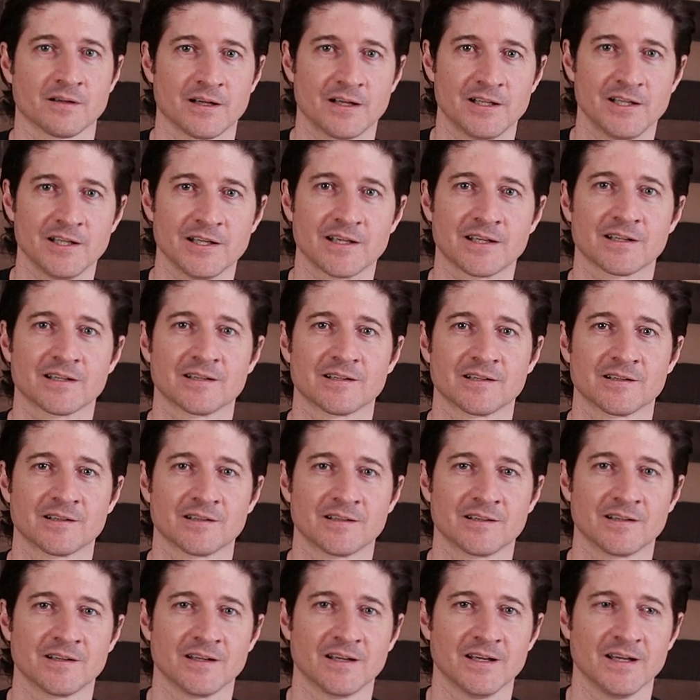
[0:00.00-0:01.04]
click
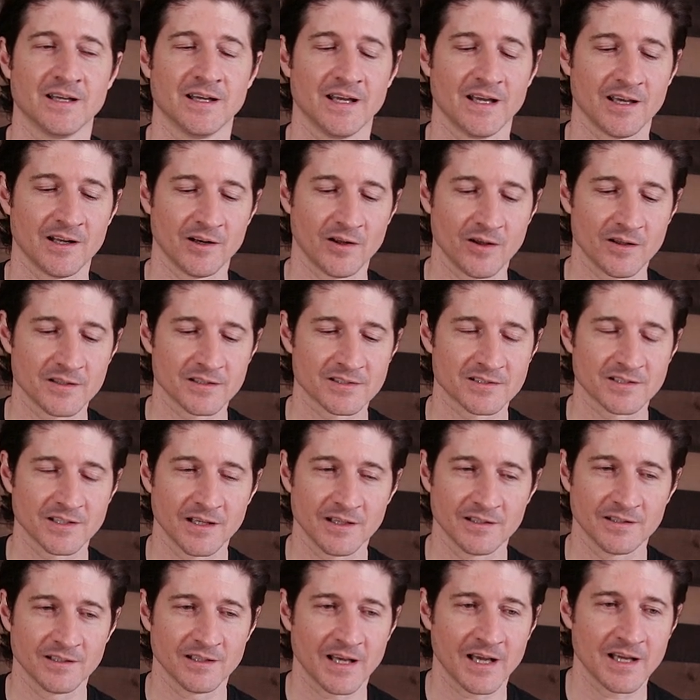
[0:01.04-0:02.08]
and all of a
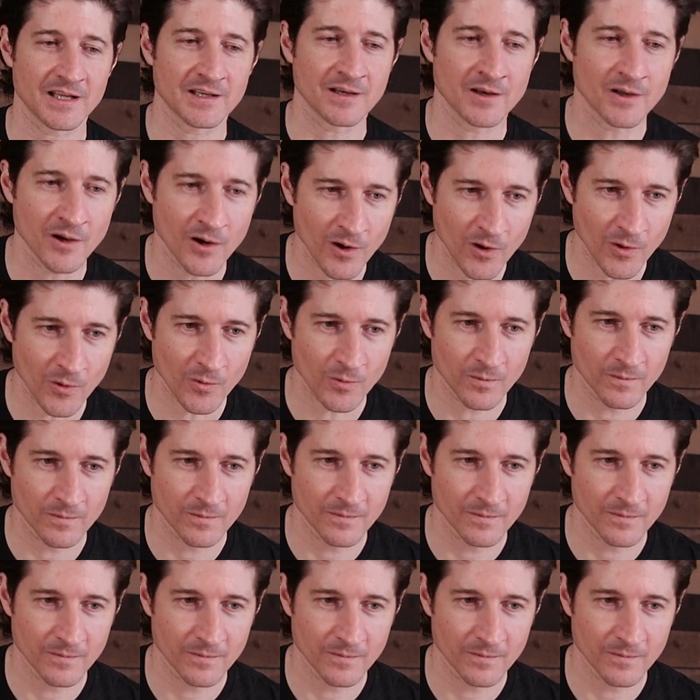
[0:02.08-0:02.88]
sudden I know,